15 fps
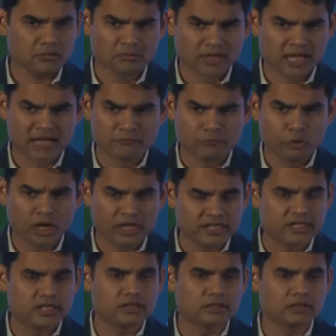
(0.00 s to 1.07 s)
But I have no
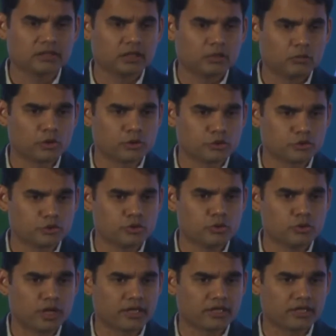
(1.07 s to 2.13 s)
idea what you
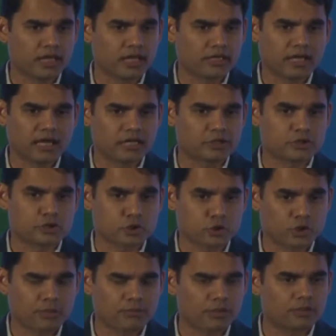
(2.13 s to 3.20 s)
do, and I just showed
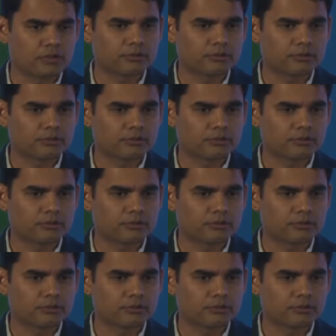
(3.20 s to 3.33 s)
up here."